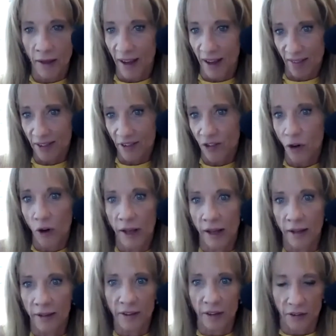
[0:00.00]
And that started
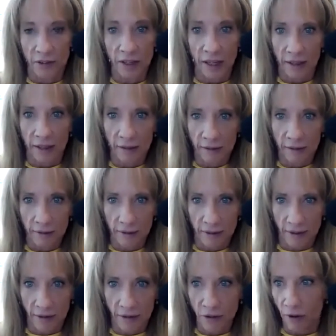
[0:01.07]
at 16. It
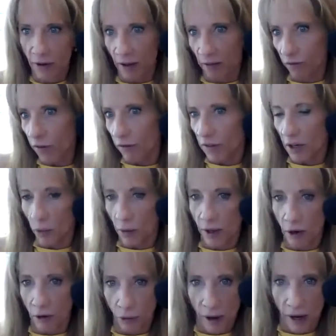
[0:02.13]
didn't start at 50 when the
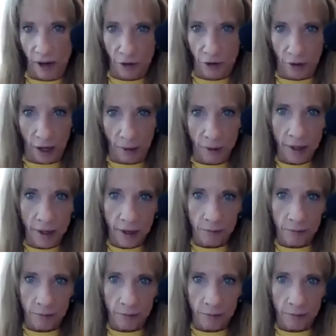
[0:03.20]
arthritis showed up.